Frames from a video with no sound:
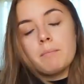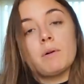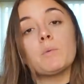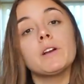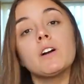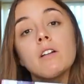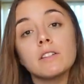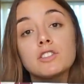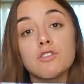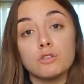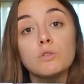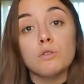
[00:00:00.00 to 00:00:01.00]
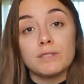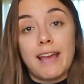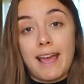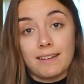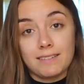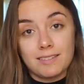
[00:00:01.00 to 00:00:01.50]
But we call these
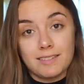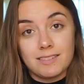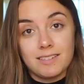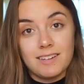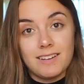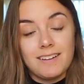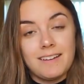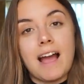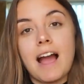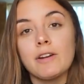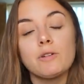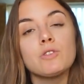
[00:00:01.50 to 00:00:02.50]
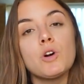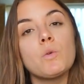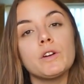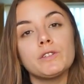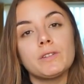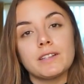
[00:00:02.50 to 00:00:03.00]
duotangs. I don't know
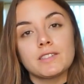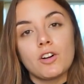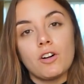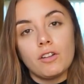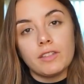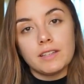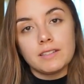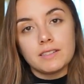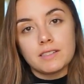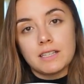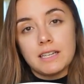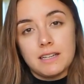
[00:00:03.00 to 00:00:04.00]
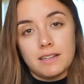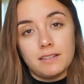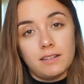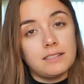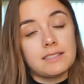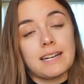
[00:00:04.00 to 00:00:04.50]
what you guys call these in
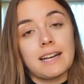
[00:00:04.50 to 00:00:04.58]
England,